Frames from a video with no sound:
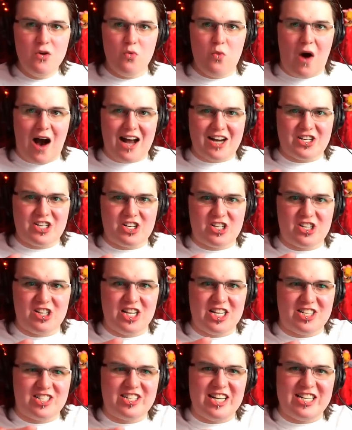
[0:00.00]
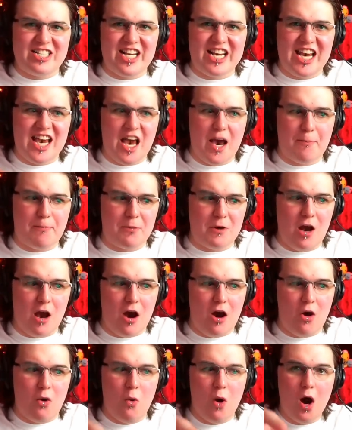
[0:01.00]
Watch the sissy
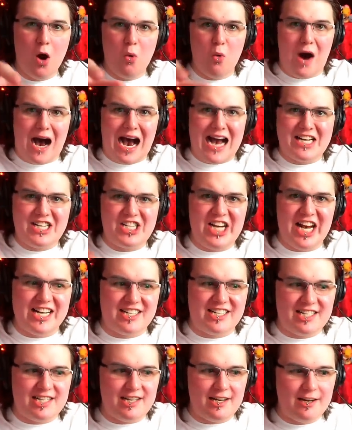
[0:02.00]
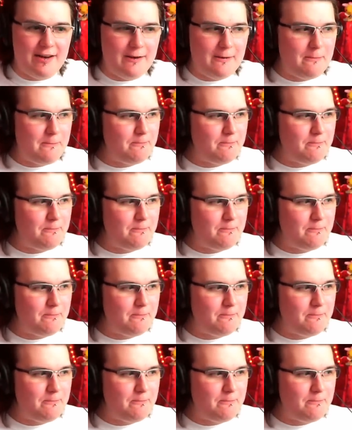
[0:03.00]
hypno! Watch it!